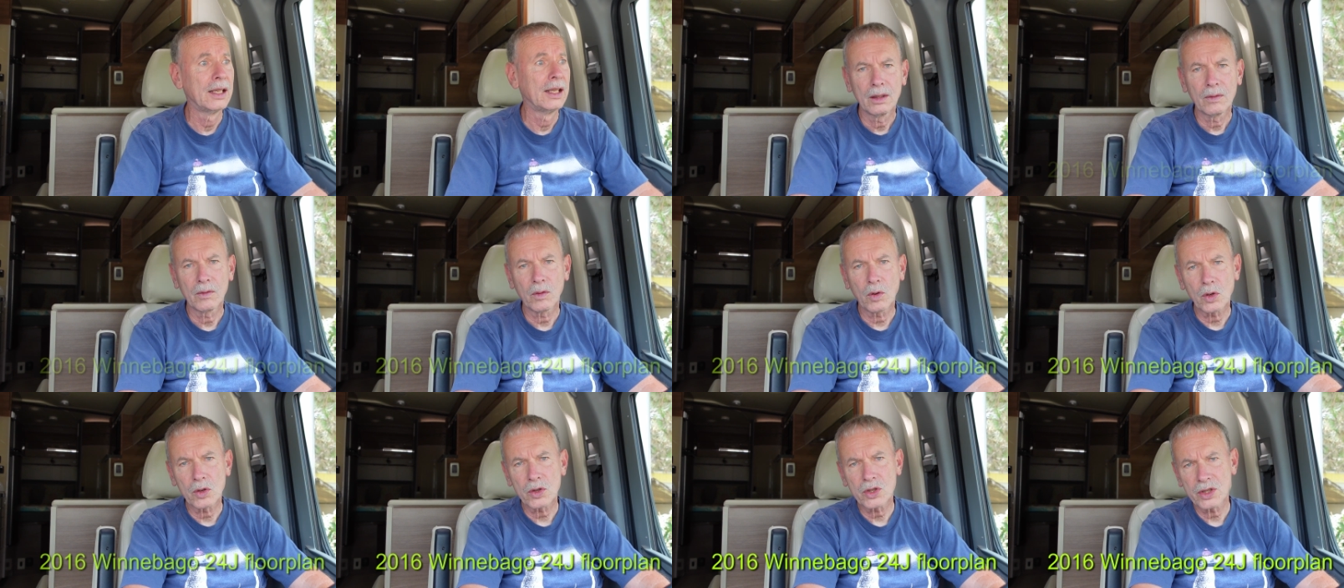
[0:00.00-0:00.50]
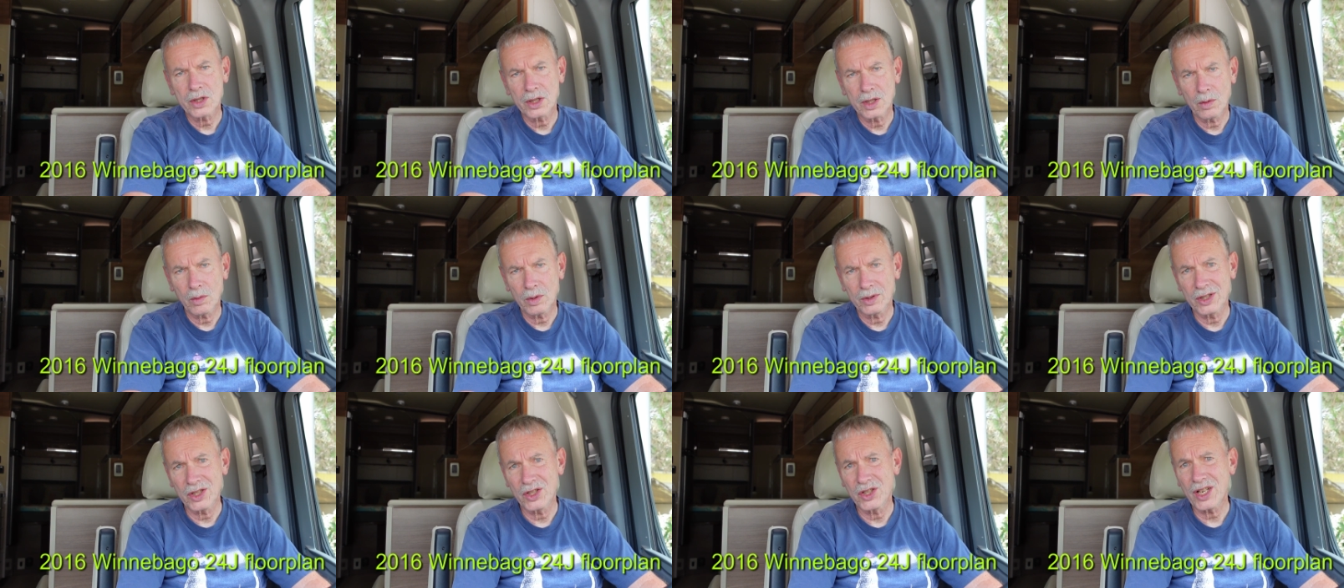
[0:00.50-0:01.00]
Fortunately,
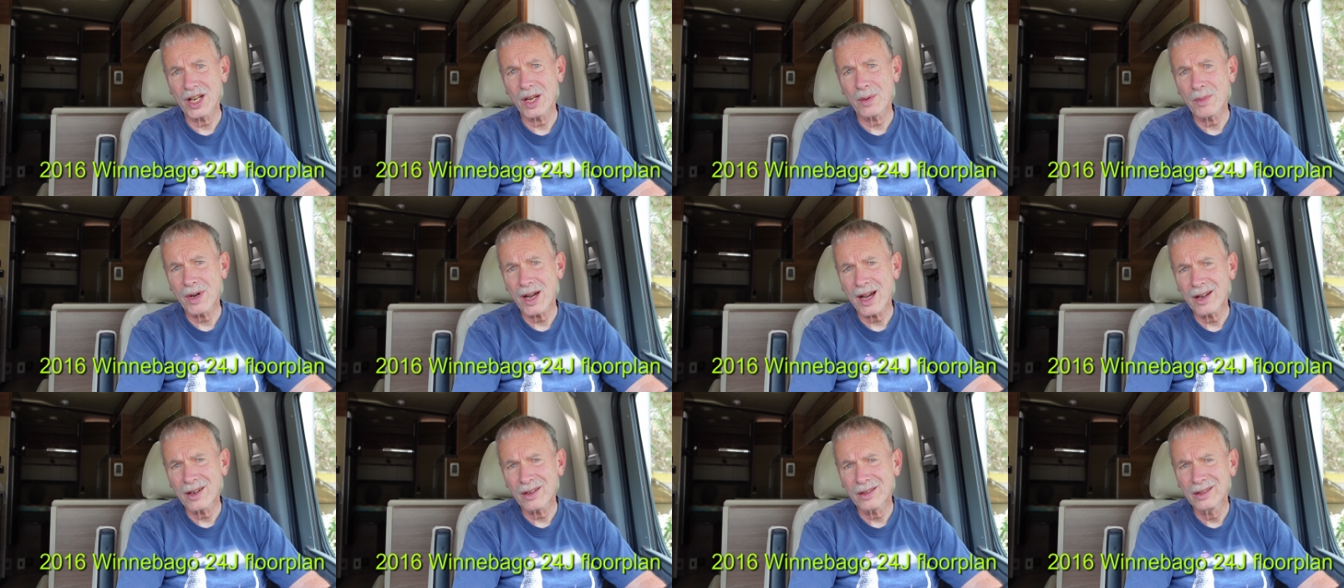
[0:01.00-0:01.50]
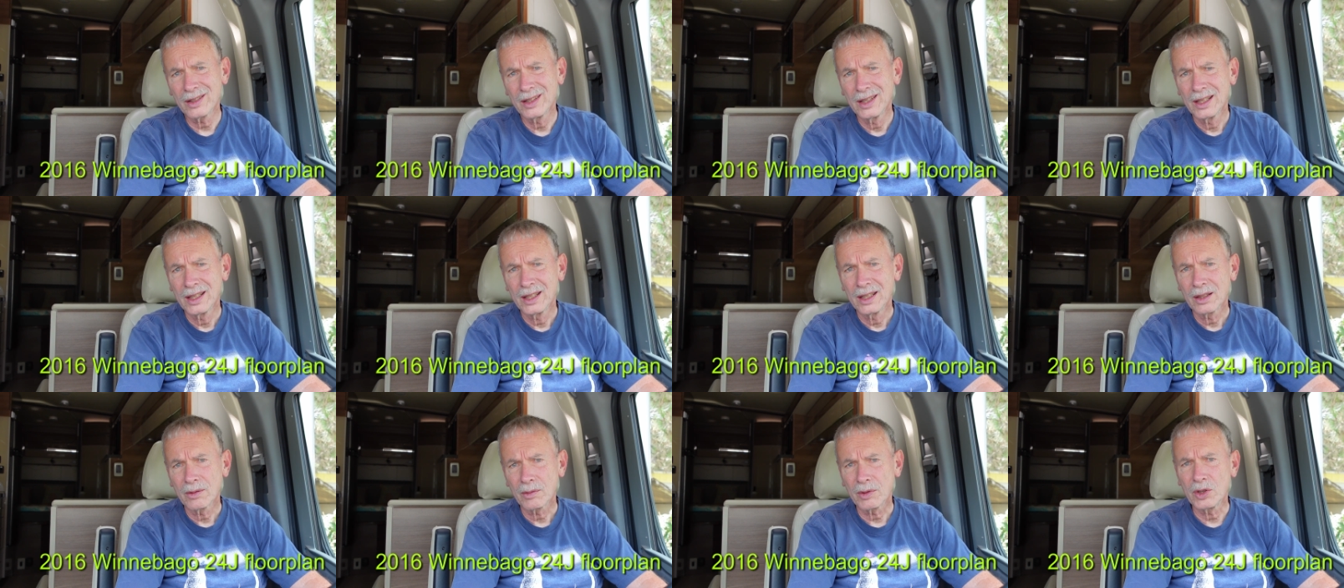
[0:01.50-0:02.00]
with the J model,
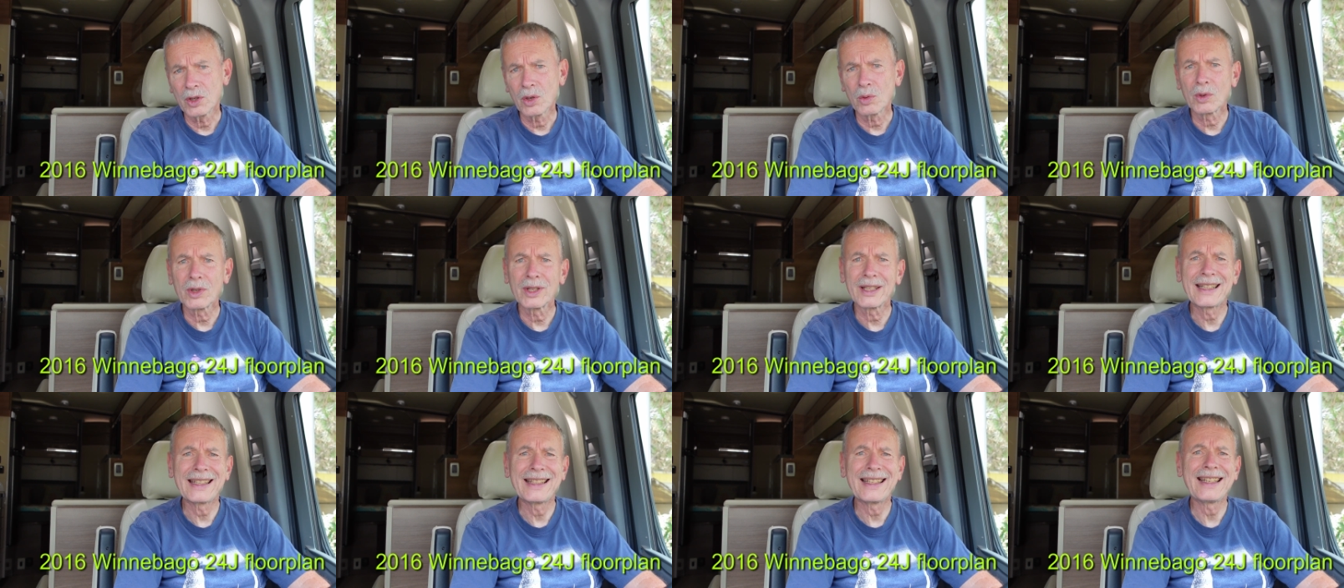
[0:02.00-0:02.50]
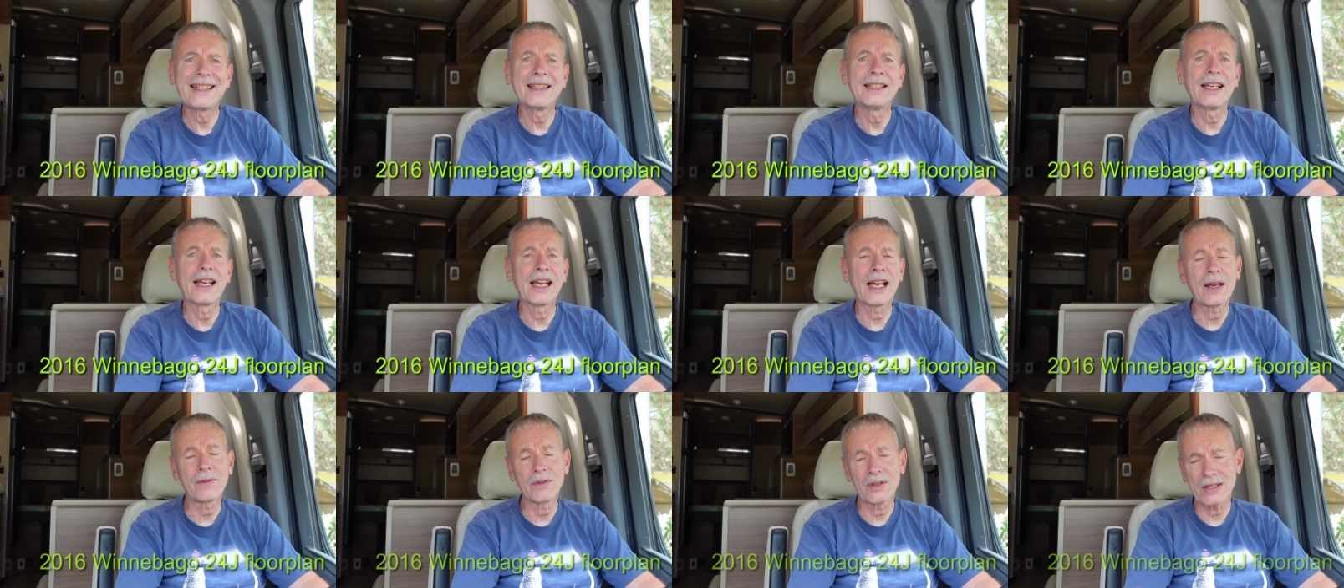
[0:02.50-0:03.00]
we don't really need to
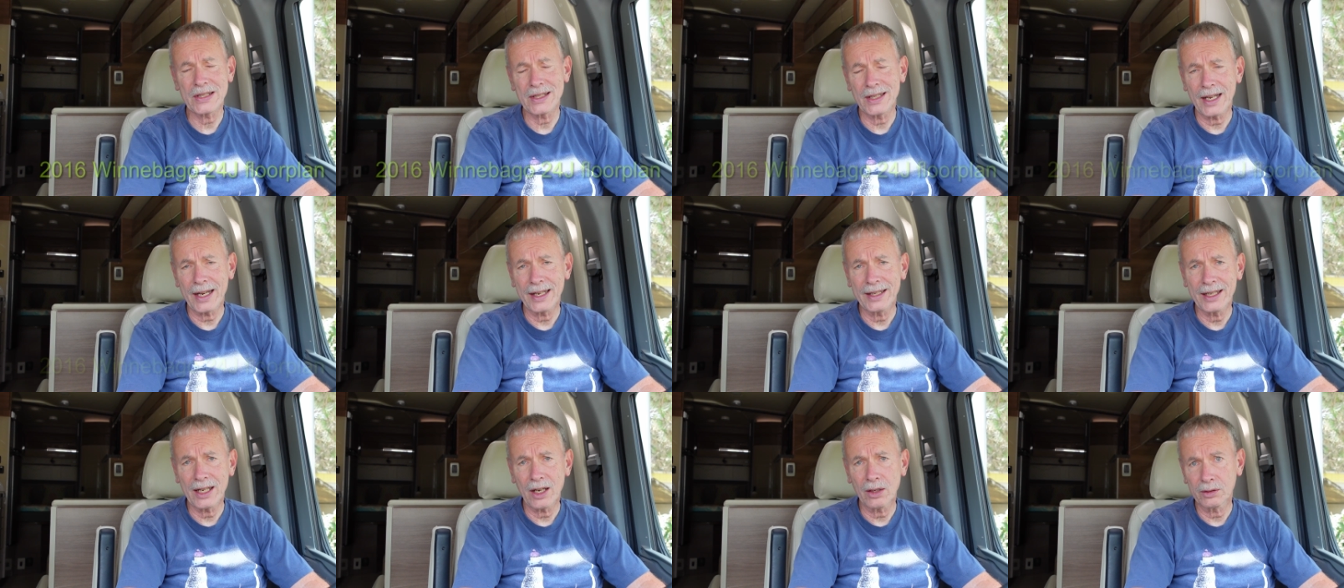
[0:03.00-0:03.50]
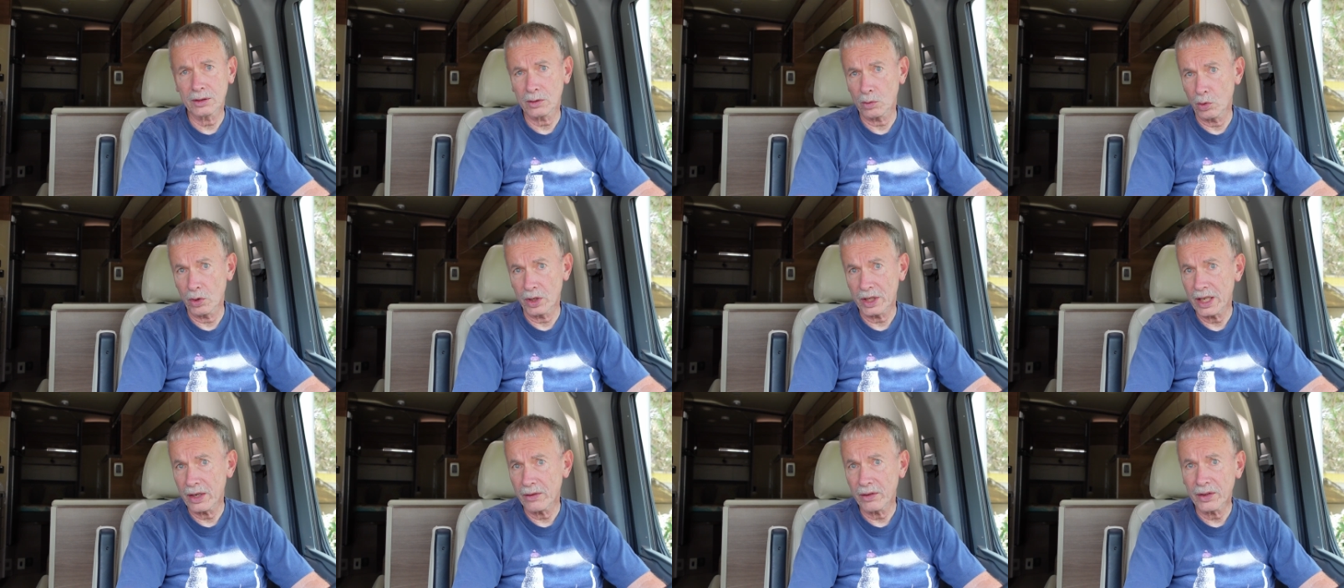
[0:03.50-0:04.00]
have the slide out to
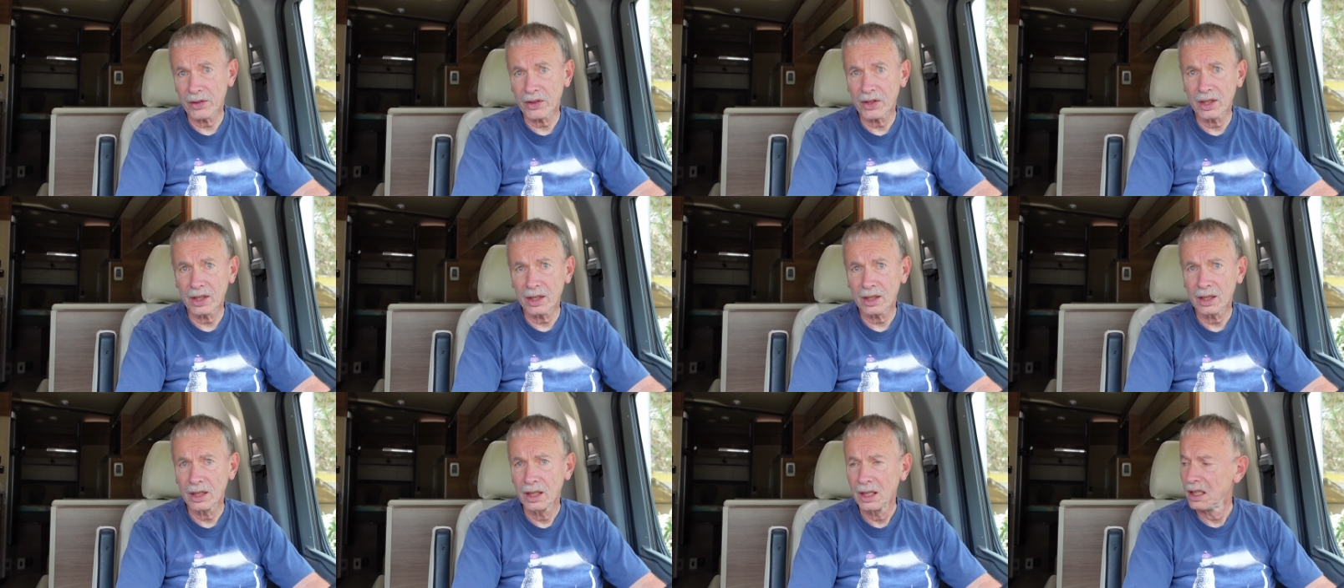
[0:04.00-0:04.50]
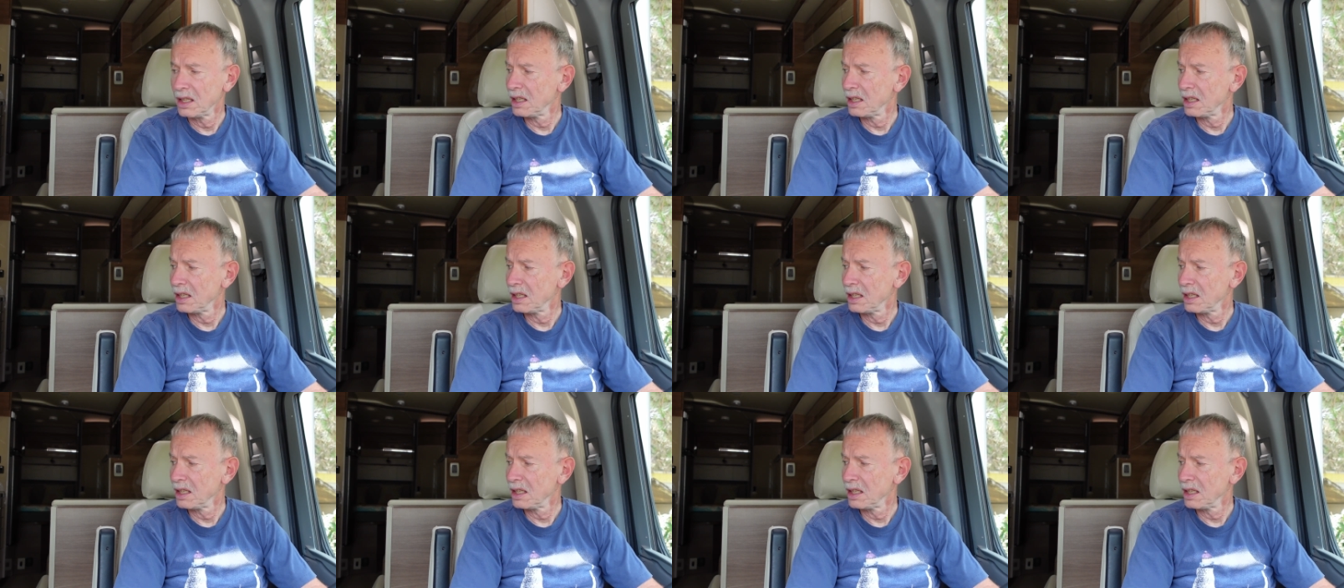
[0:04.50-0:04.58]
work everything.